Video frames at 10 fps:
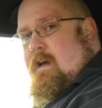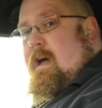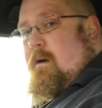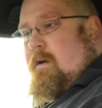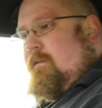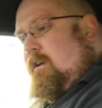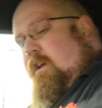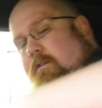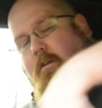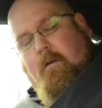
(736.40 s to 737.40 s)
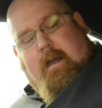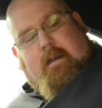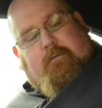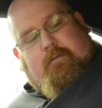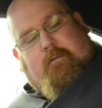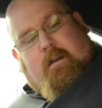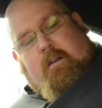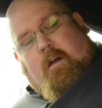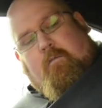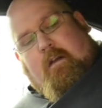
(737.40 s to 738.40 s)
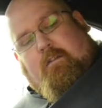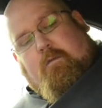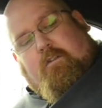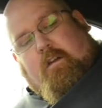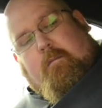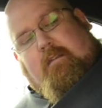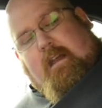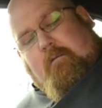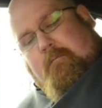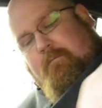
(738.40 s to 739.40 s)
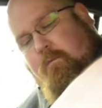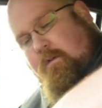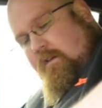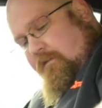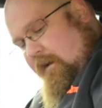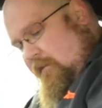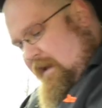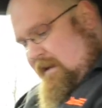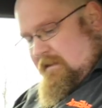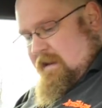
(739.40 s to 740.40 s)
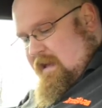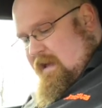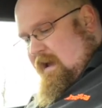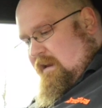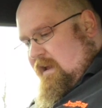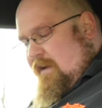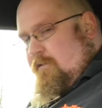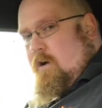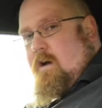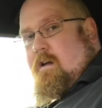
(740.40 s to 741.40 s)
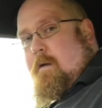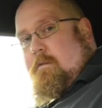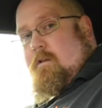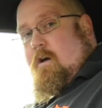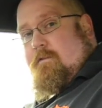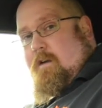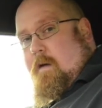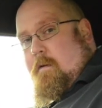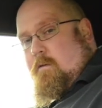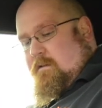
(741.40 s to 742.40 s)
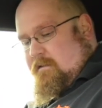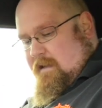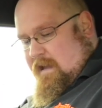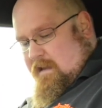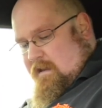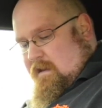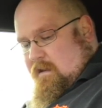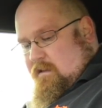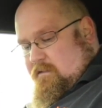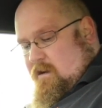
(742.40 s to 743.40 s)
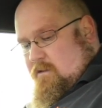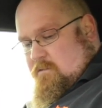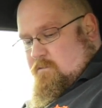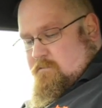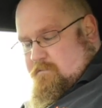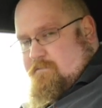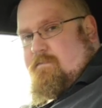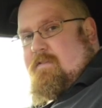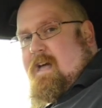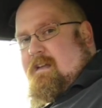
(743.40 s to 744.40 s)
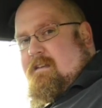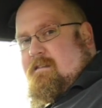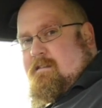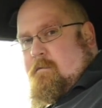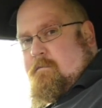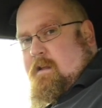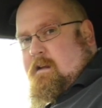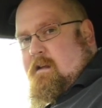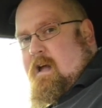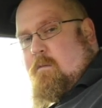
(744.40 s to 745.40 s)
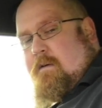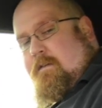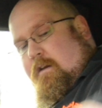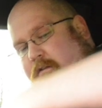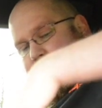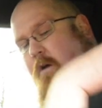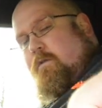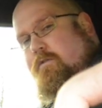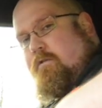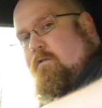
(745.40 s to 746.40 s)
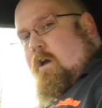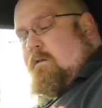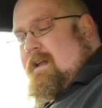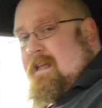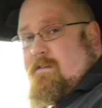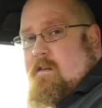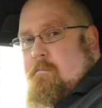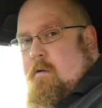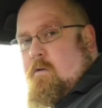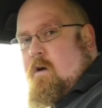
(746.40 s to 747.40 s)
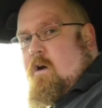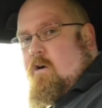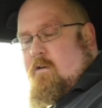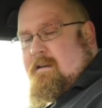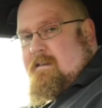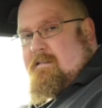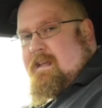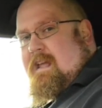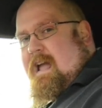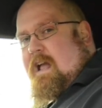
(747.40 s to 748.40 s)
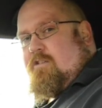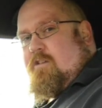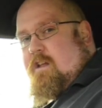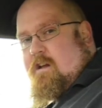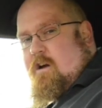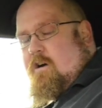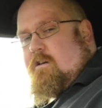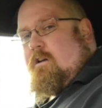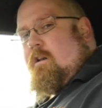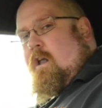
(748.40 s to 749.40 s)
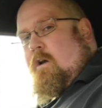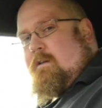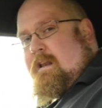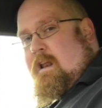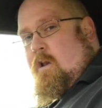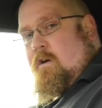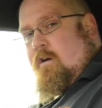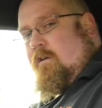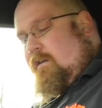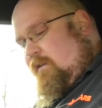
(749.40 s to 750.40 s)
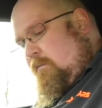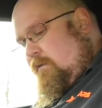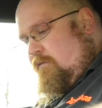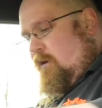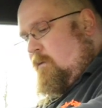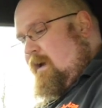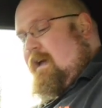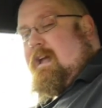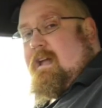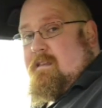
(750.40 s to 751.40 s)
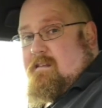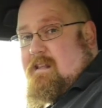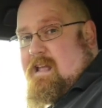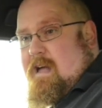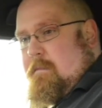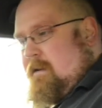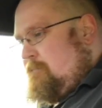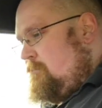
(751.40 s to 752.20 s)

However, you do have an armrest which comes down, which is very handy, and you have got a couple of cup holders there. So that is something. However, there's no through loading into the boot or any ski hatch, so you can't load any longer items through into the cabin.